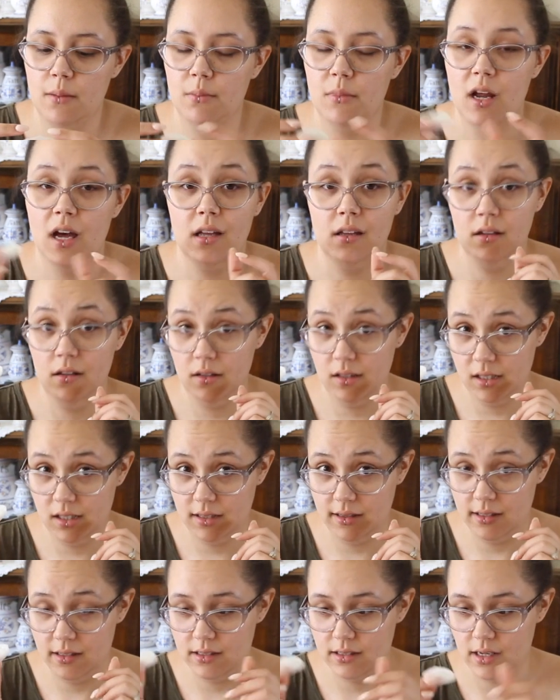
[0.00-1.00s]
I'm not gonna
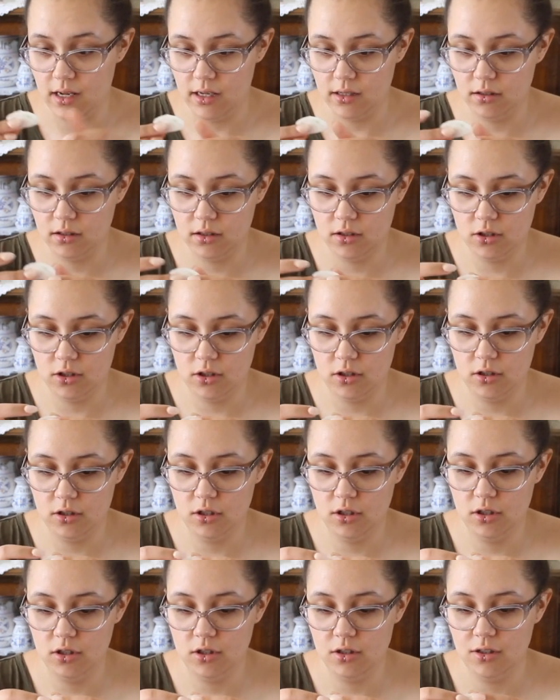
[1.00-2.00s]
like this texture,
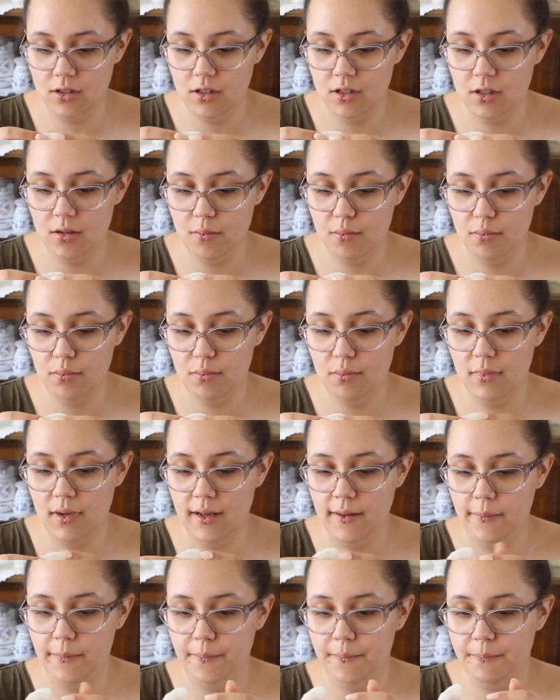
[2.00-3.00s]

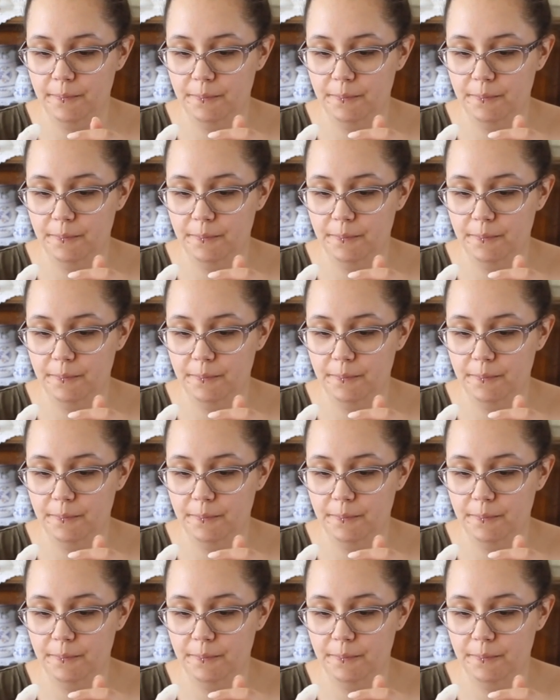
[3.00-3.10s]
but